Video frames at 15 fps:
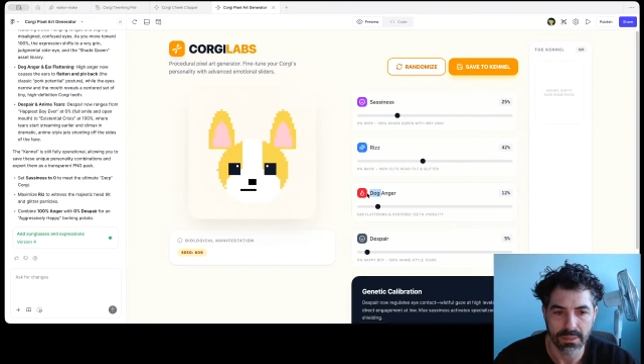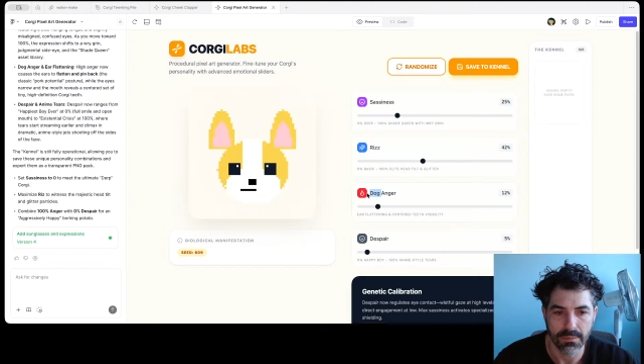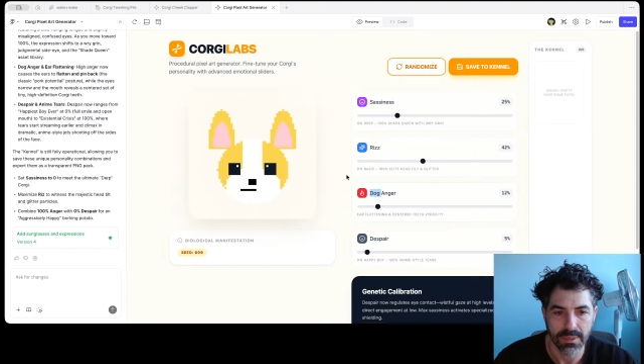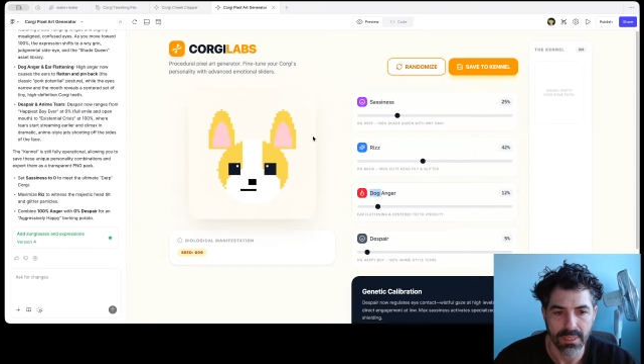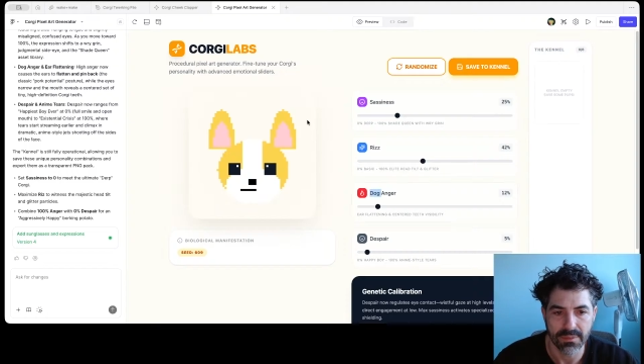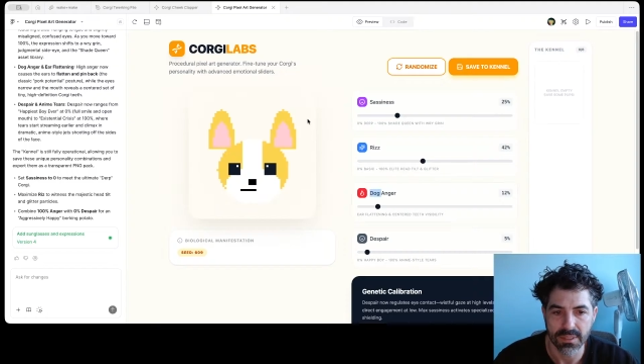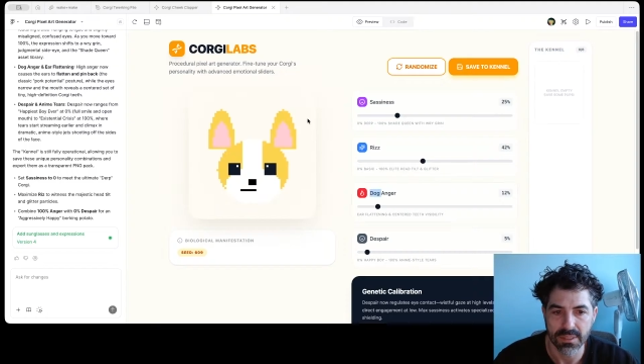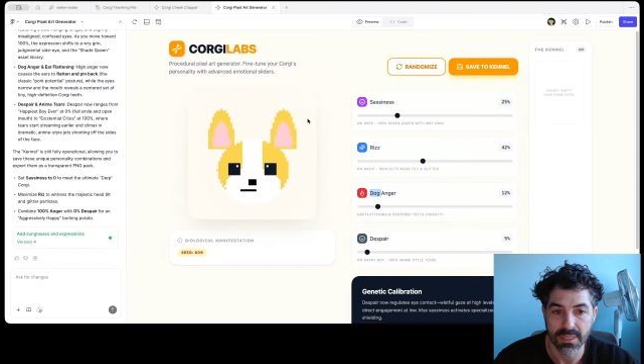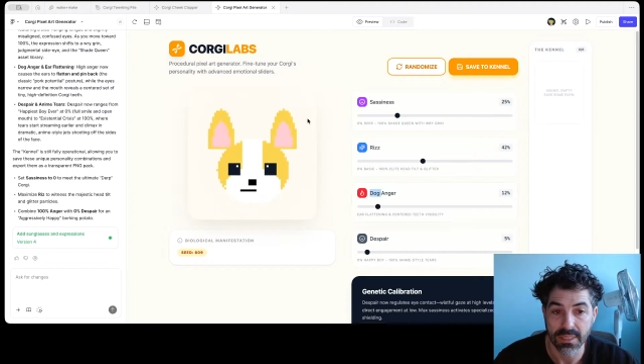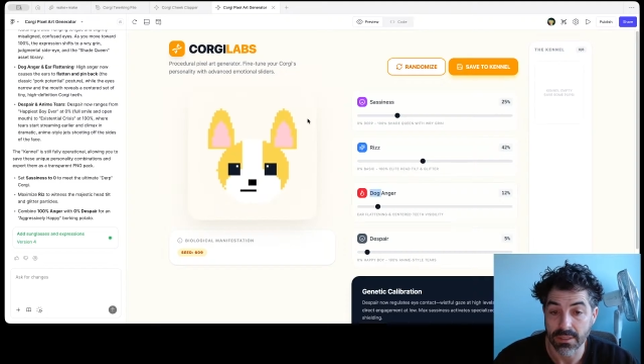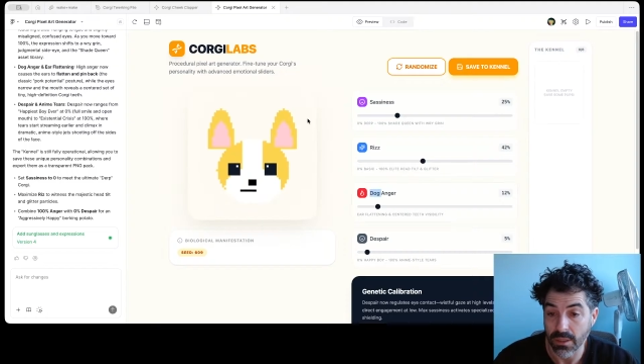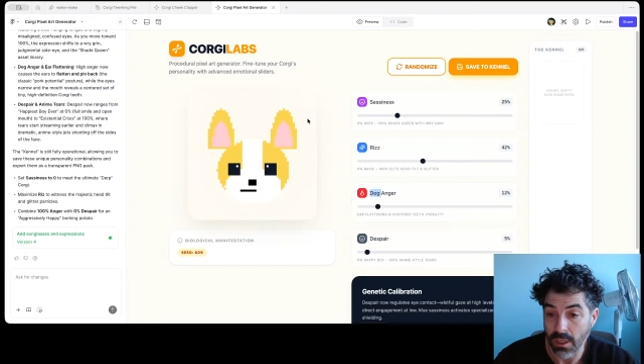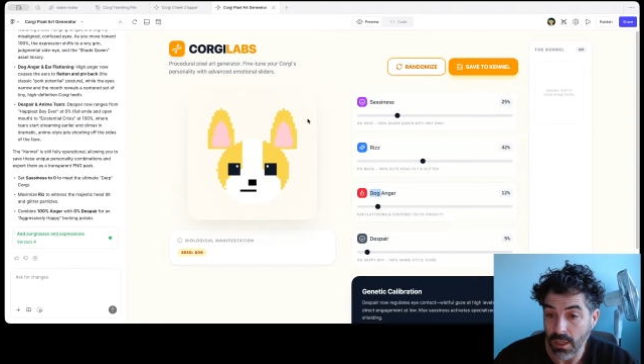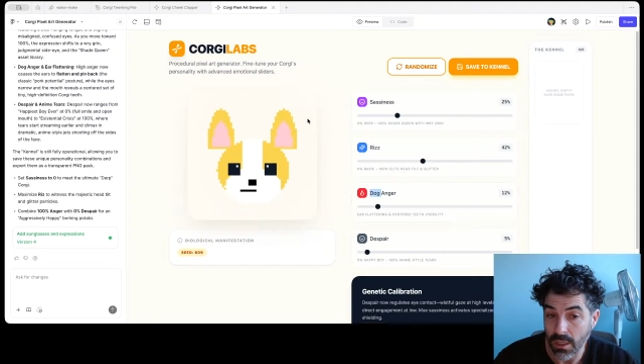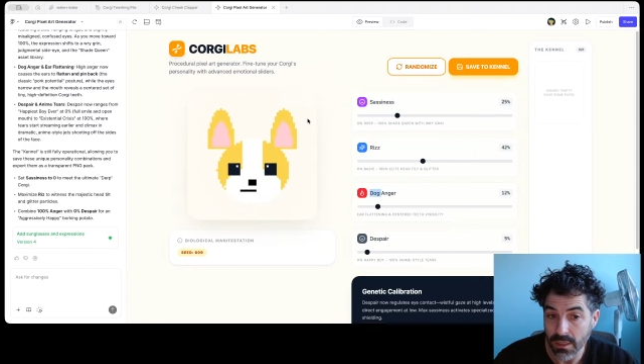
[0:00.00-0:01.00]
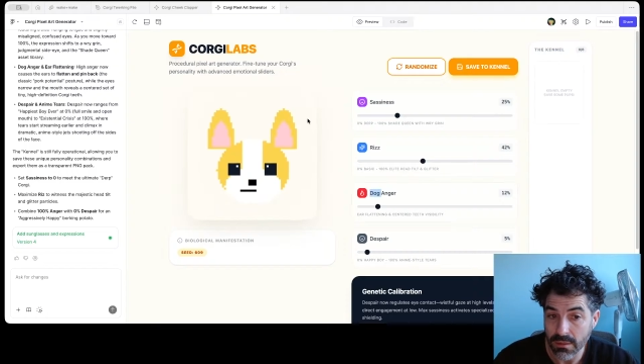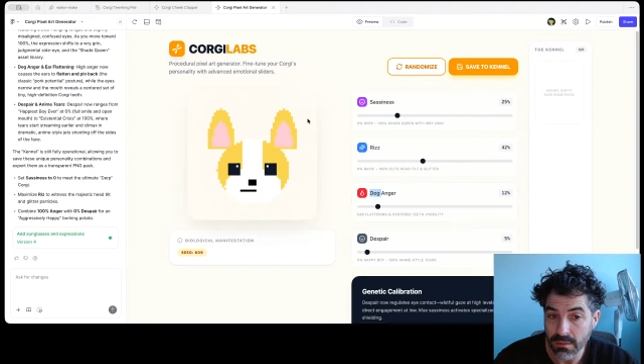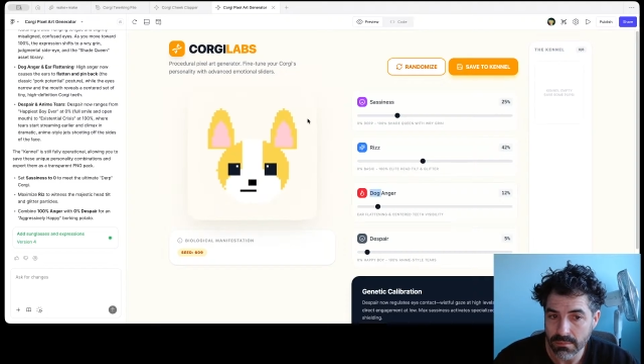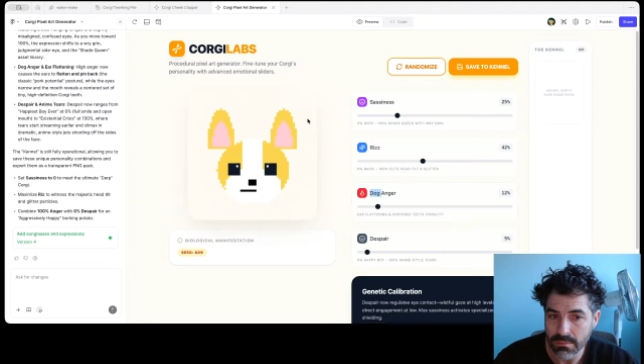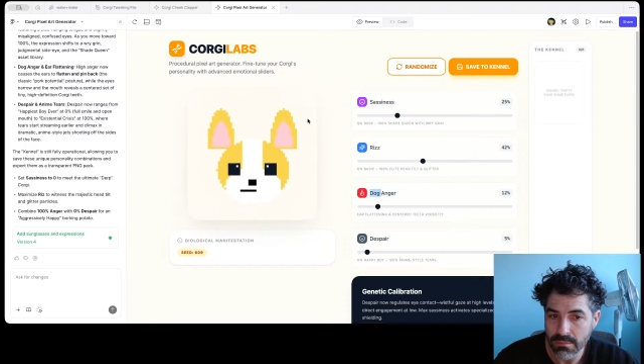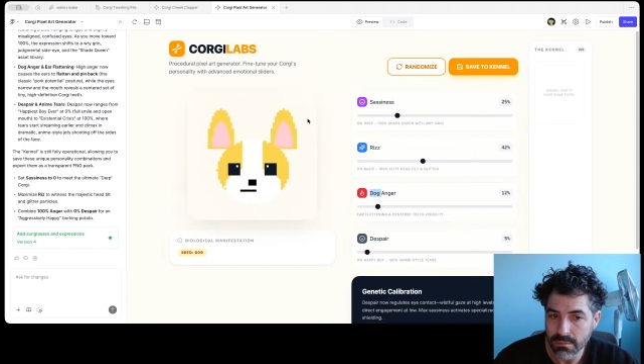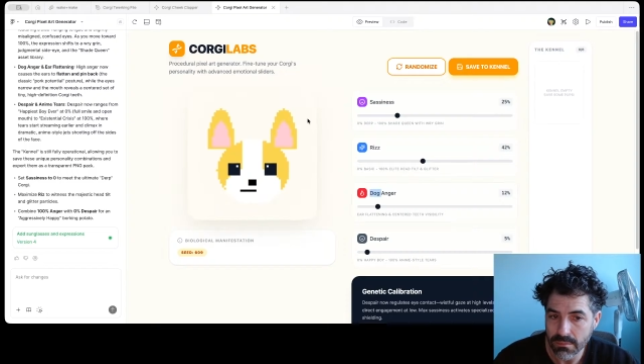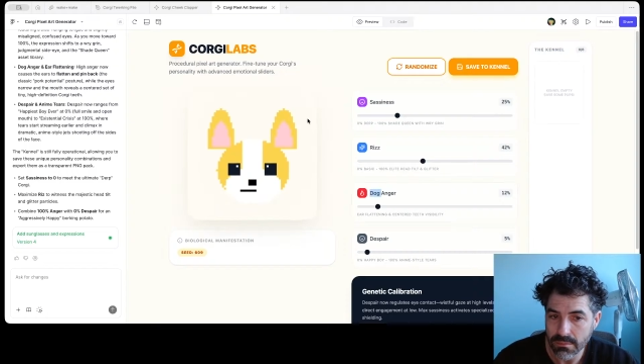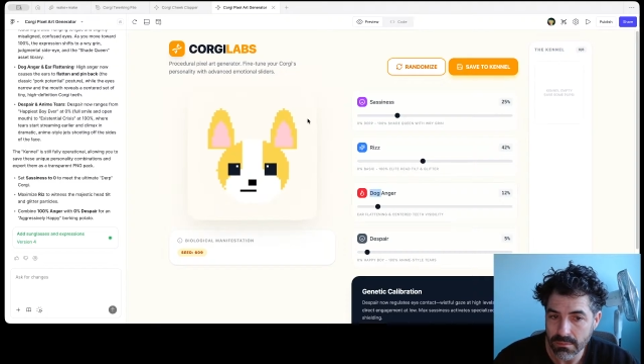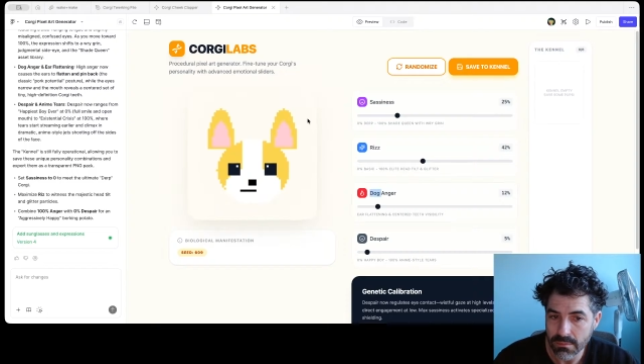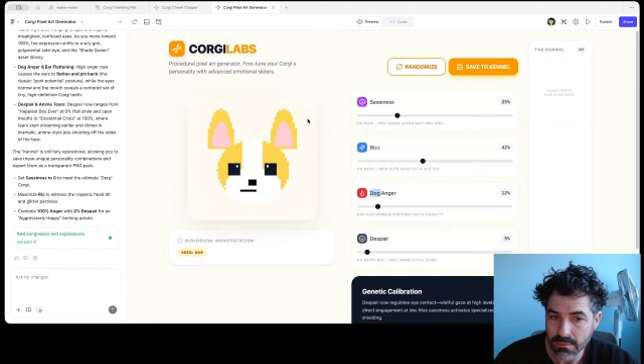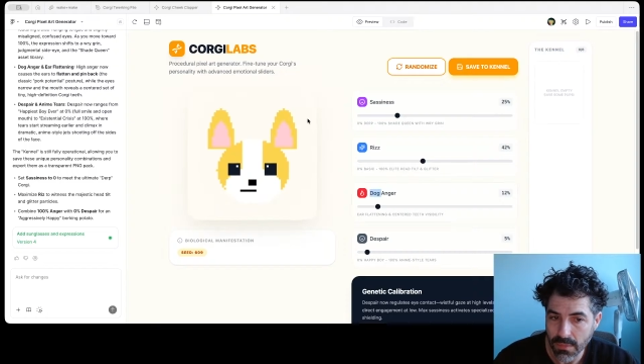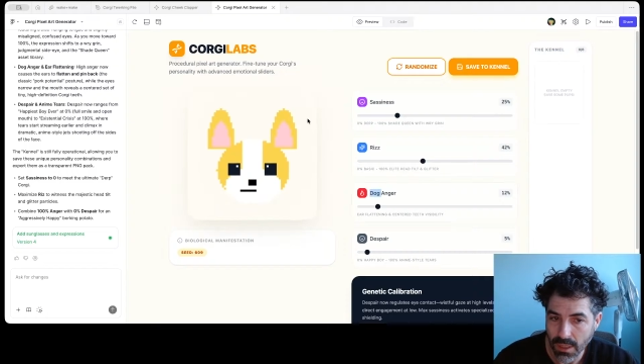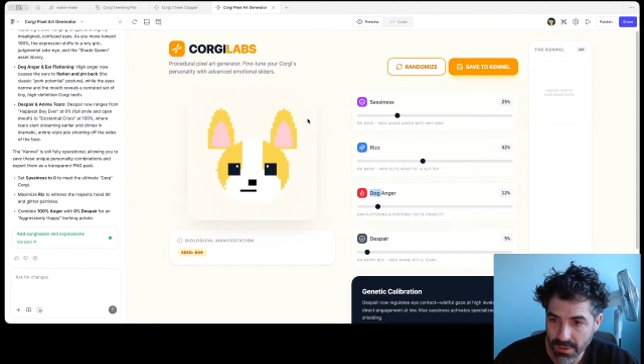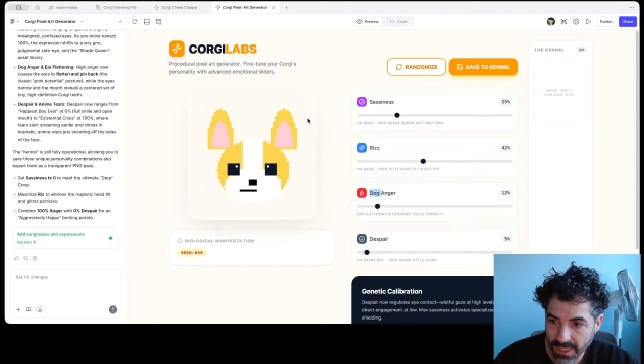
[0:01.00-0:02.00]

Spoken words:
we have to say dog on